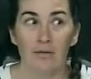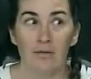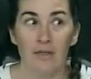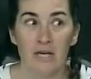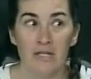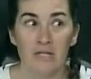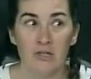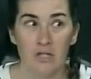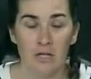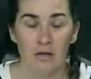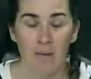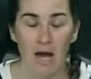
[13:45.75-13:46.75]
this
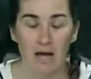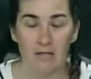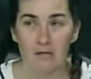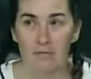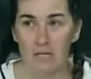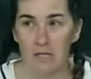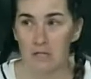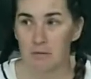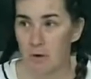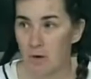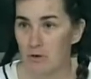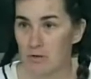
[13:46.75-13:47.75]
genome hasn't been
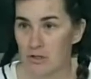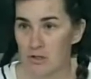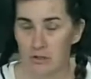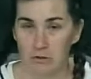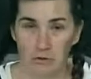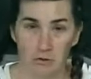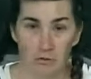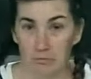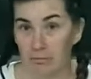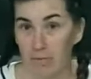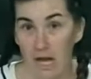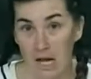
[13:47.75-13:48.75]
exposed to
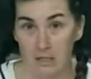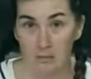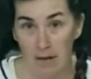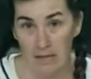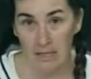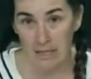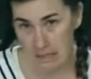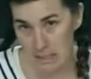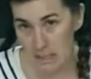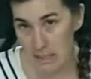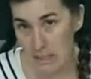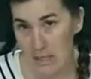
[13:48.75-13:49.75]
X, Y, and
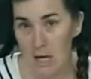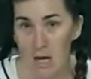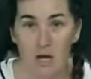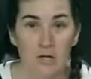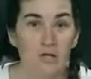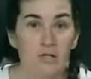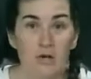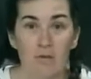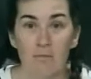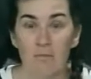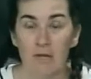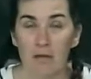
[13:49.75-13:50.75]
Z, so
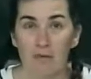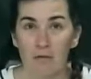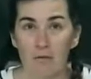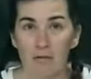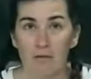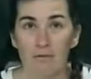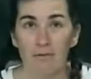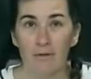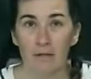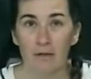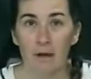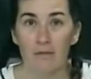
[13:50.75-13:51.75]
maybe we can
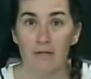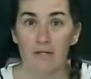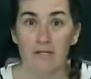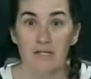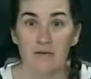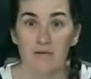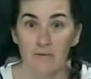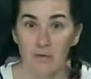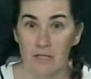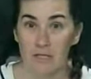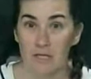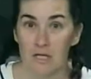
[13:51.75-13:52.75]
figure out the
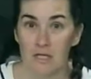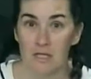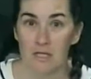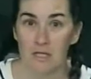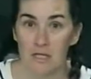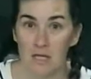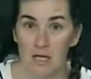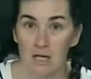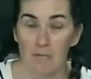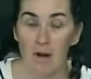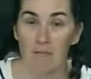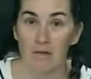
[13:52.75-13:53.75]
differences in
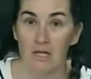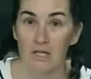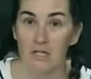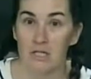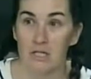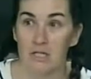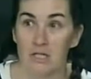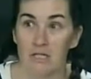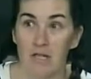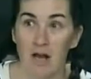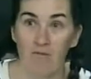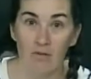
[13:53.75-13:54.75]
a population that's
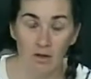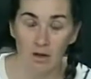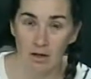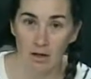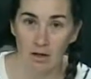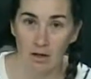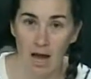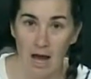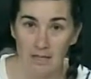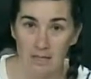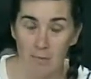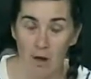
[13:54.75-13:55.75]
never
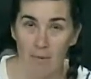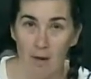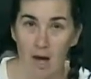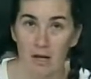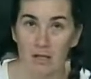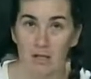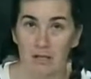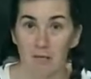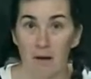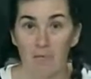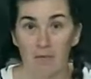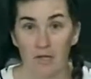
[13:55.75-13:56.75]
had smallpox and a
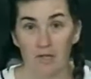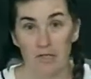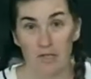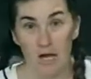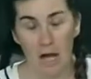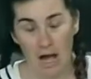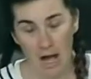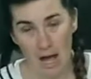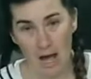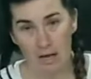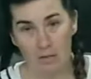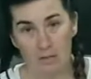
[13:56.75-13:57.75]
population that
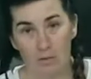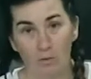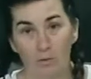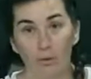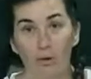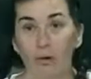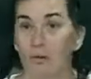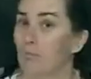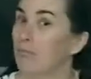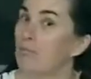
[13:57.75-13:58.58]
has, or